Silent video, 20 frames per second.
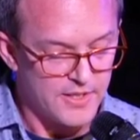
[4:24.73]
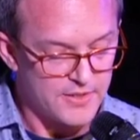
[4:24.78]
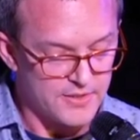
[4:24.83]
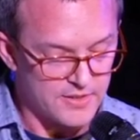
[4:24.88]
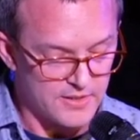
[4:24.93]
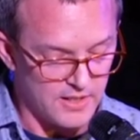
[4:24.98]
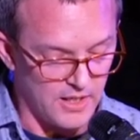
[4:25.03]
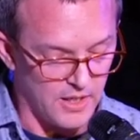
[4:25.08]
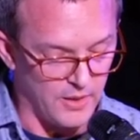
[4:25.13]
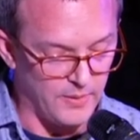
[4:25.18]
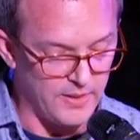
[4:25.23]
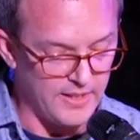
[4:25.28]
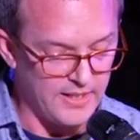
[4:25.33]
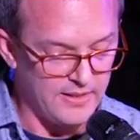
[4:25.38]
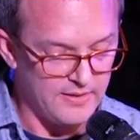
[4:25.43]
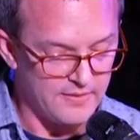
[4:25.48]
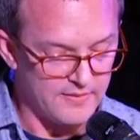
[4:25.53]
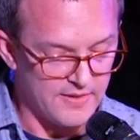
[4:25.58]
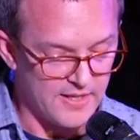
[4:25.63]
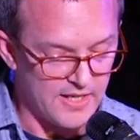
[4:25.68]

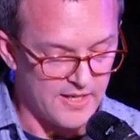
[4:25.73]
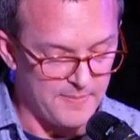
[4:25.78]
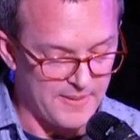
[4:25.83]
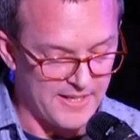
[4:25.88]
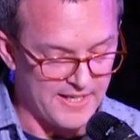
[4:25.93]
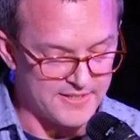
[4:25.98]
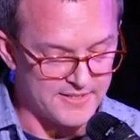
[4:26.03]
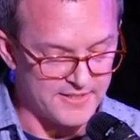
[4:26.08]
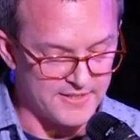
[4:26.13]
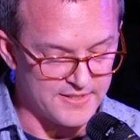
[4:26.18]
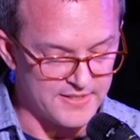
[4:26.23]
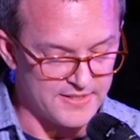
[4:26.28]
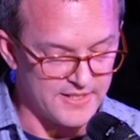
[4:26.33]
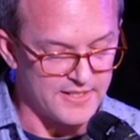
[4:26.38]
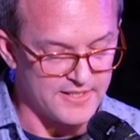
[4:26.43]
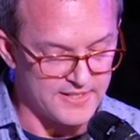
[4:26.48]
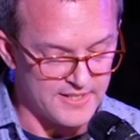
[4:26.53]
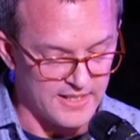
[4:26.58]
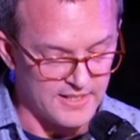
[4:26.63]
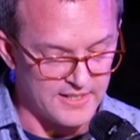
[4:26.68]
Slowly, their pattern's
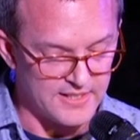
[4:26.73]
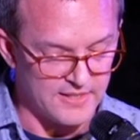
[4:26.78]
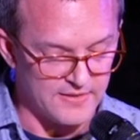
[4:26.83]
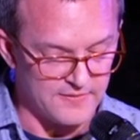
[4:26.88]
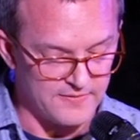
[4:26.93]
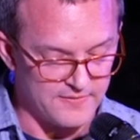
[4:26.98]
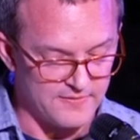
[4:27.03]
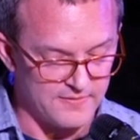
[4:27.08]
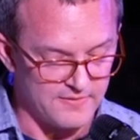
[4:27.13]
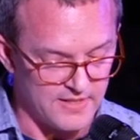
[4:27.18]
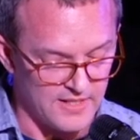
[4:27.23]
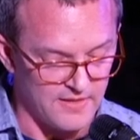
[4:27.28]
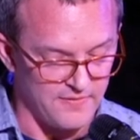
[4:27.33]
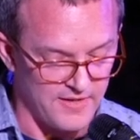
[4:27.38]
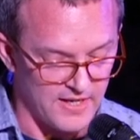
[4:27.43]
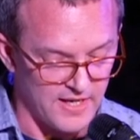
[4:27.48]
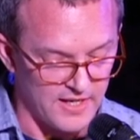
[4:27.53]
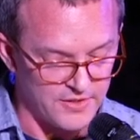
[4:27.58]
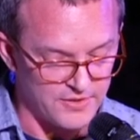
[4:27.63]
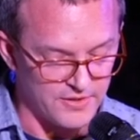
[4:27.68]
distinctive
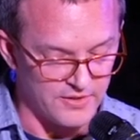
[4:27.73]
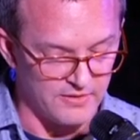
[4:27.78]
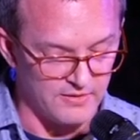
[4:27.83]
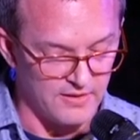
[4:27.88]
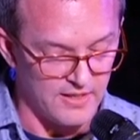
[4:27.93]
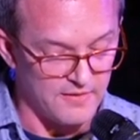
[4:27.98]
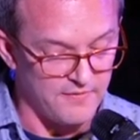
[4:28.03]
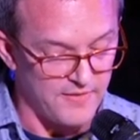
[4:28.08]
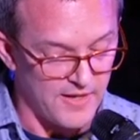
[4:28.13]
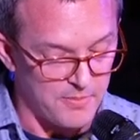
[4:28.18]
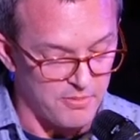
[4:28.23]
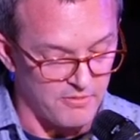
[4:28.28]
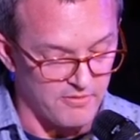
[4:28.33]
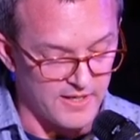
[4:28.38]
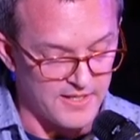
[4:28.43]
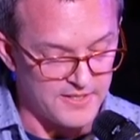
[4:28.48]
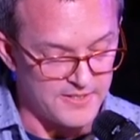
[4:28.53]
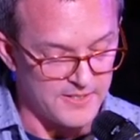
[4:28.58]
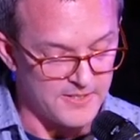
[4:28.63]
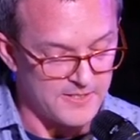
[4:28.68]
deviation
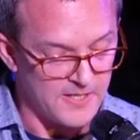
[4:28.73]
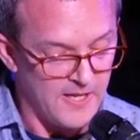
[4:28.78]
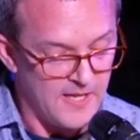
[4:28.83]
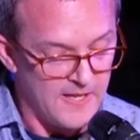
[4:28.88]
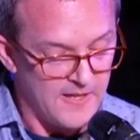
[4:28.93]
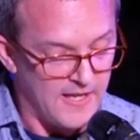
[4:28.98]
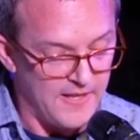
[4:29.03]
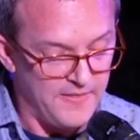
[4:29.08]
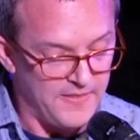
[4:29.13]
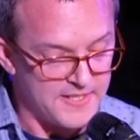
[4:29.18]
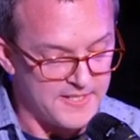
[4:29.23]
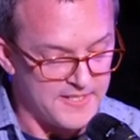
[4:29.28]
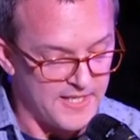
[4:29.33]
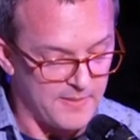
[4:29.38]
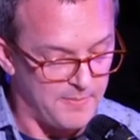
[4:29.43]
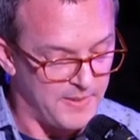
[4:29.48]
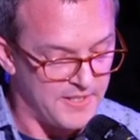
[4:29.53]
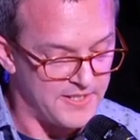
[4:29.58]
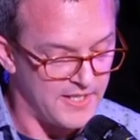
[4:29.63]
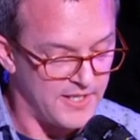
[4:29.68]
evaporated, and the
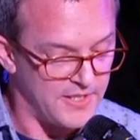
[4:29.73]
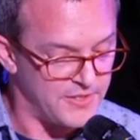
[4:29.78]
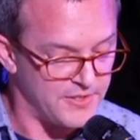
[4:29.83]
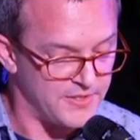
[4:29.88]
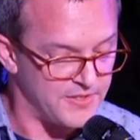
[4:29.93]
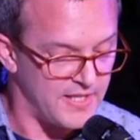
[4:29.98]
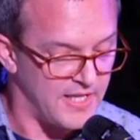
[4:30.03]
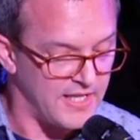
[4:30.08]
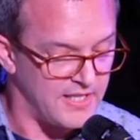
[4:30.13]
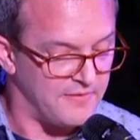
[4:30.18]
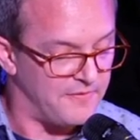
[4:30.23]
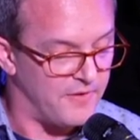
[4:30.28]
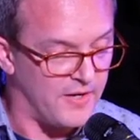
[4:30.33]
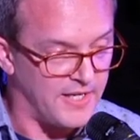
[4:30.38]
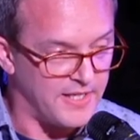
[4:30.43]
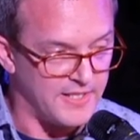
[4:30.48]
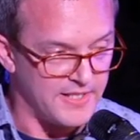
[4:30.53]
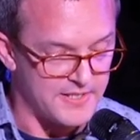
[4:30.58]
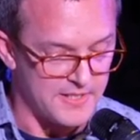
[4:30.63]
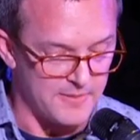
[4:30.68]
segmentations they
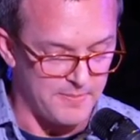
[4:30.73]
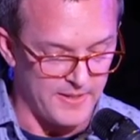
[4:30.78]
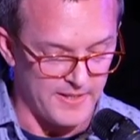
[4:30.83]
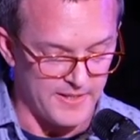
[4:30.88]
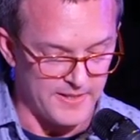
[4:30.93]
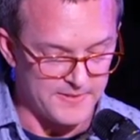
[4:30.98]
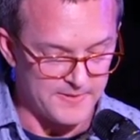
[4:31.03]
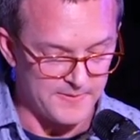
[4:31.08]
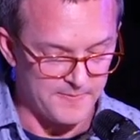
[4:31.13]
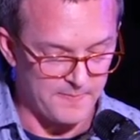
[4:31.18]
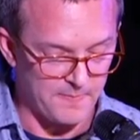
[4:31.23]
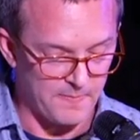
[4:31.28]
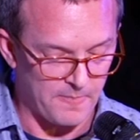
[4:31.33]
defined disappeared.